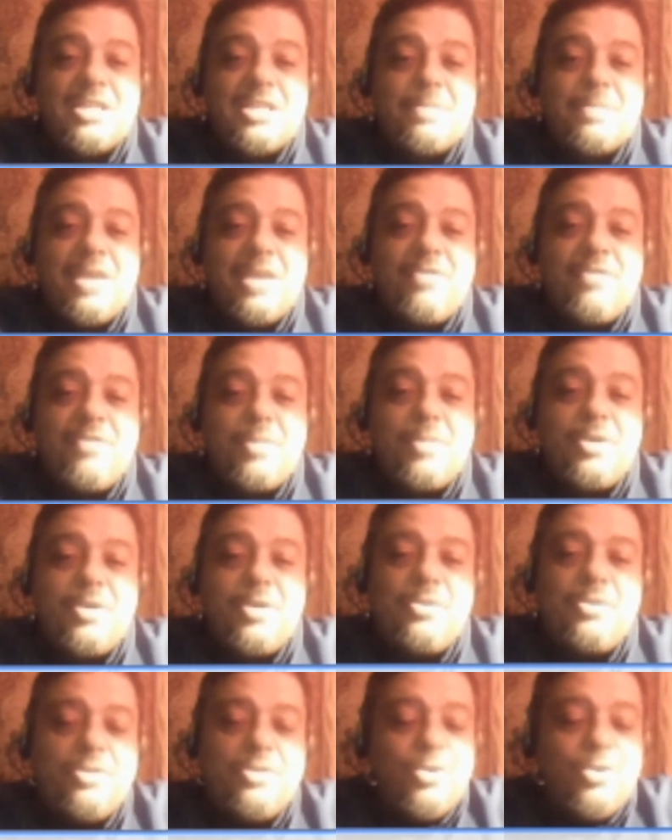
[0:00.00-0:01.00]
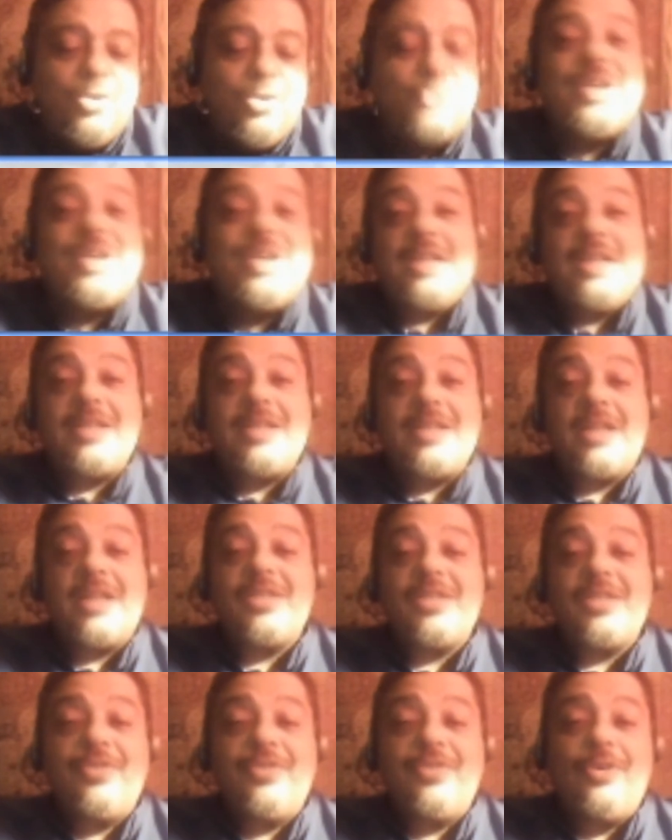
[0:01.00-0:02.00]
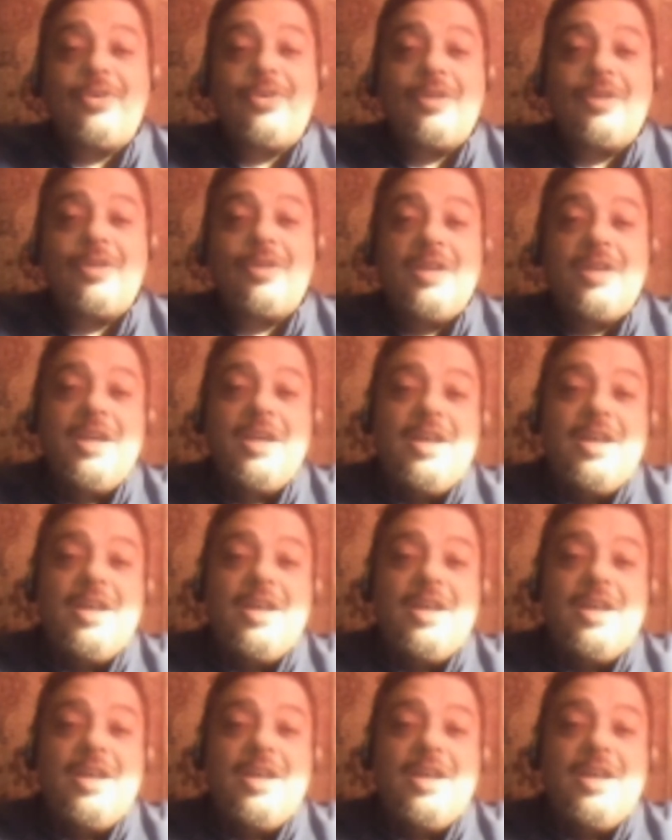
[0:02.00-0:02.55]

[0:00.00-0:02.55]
It's made from a nu- nutrient dense food.